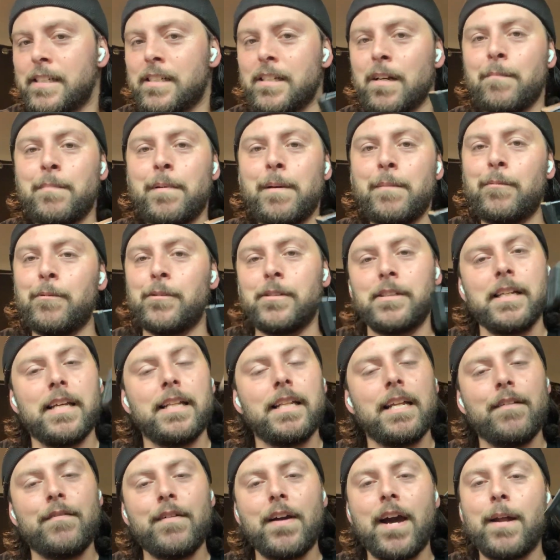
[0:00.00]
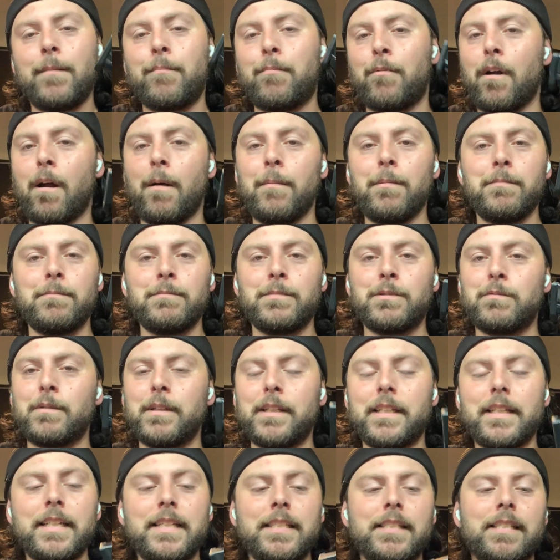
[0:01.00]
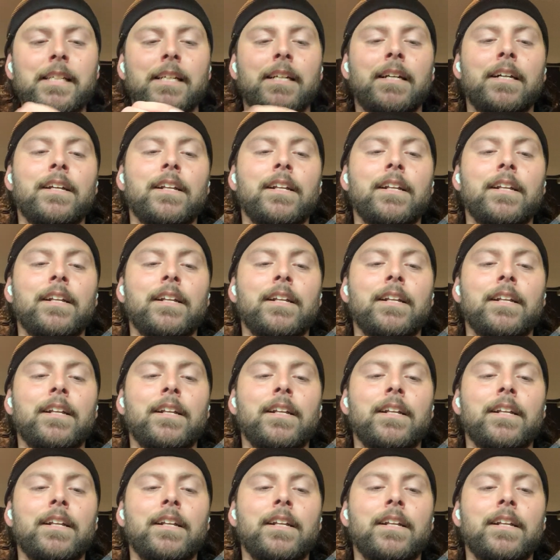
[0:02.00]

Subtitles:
Some people said they've had problems with these.